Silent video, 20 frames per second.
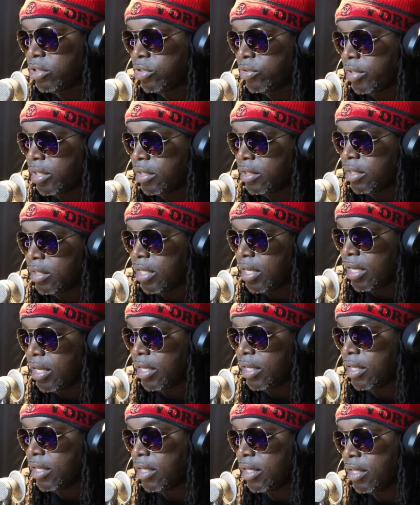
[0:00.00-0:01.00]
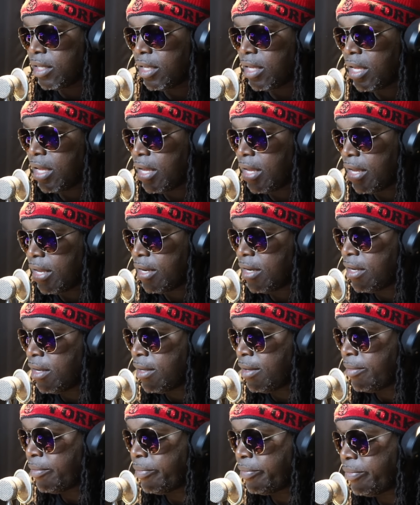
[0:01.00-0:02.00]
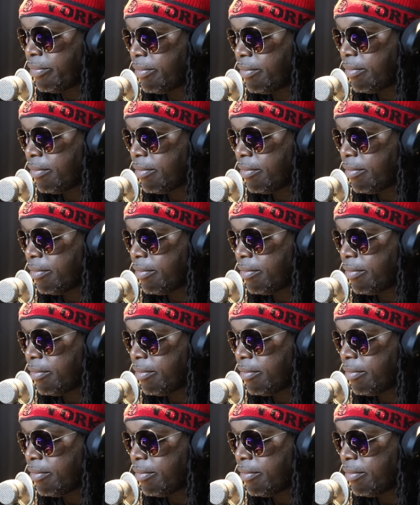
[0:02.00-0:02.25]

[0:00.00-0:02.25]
Drake today, and um,